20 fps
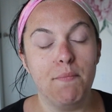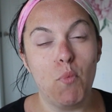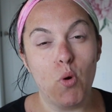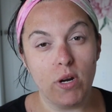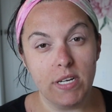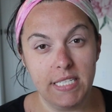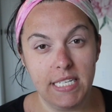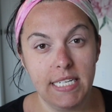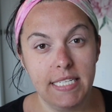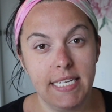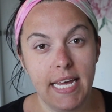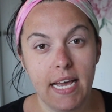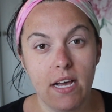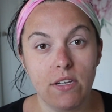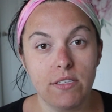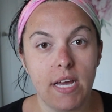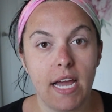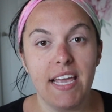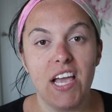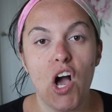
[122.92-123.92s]
more
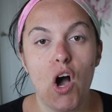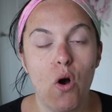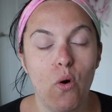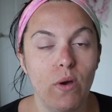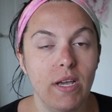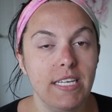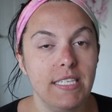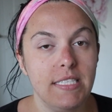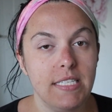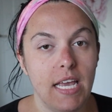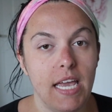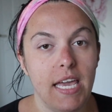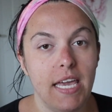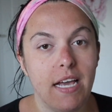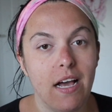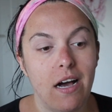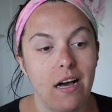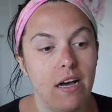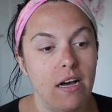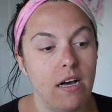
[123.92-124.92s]
detailed, I always take
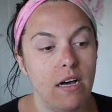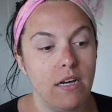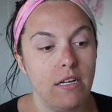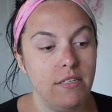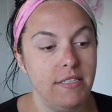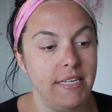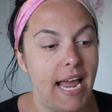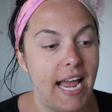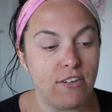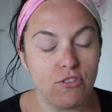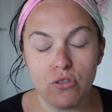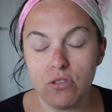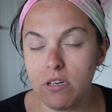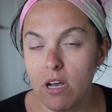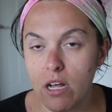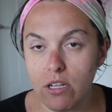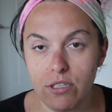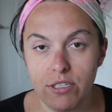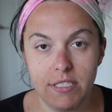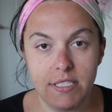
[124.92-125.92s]
a natural
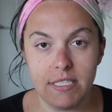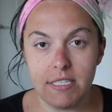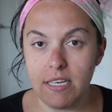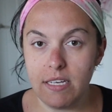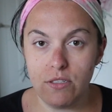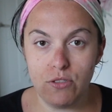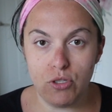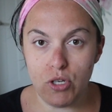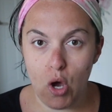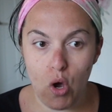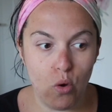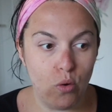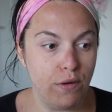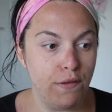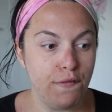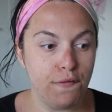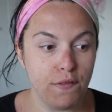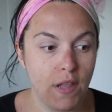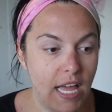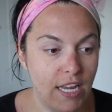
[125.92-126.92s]
colored skin tone,
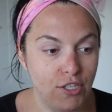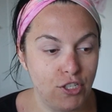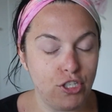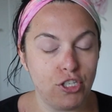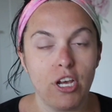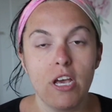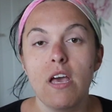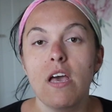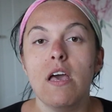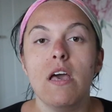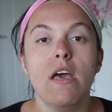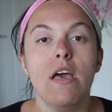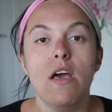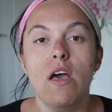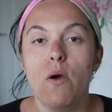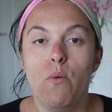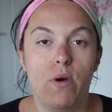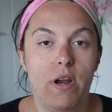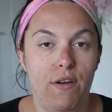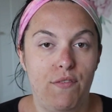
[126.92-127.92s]
flesh,
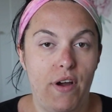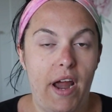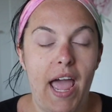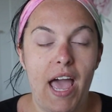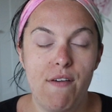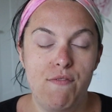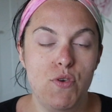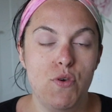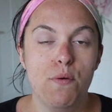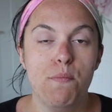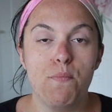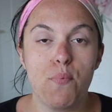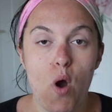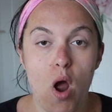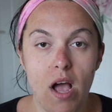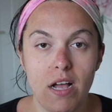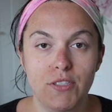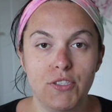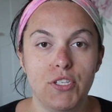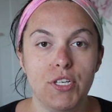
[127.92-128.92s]
whatever have you, a
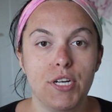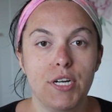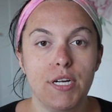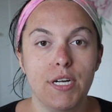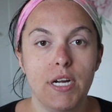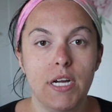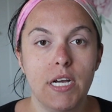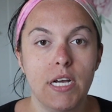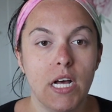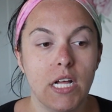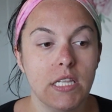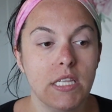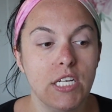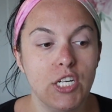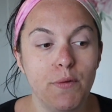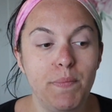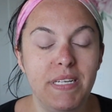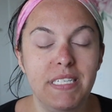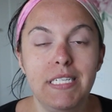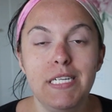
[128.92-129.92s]
bronzer, a
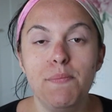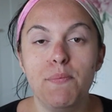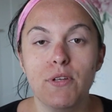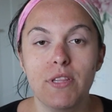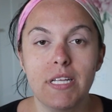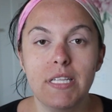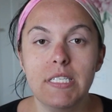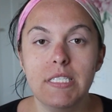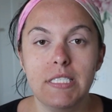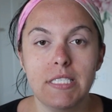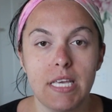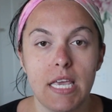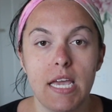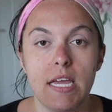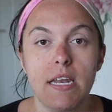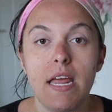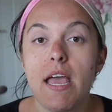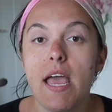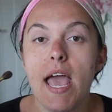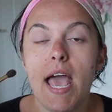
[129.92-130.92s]
little bit deeper than the
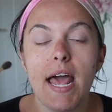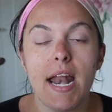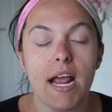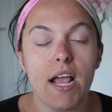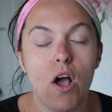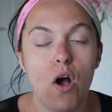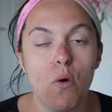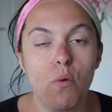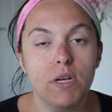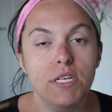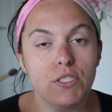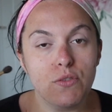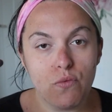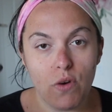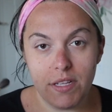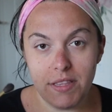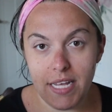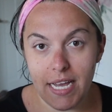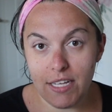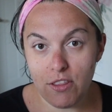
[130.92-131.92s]
skin, and I always
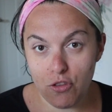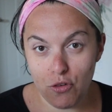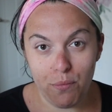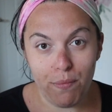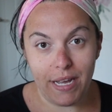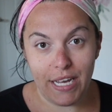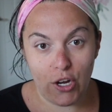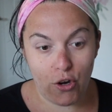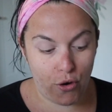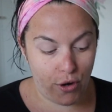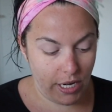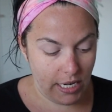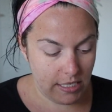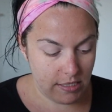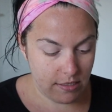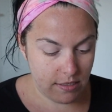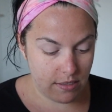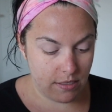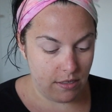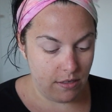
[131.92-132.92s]
run that through my
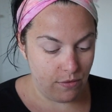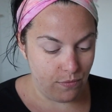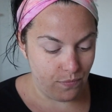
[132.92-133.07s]
crease.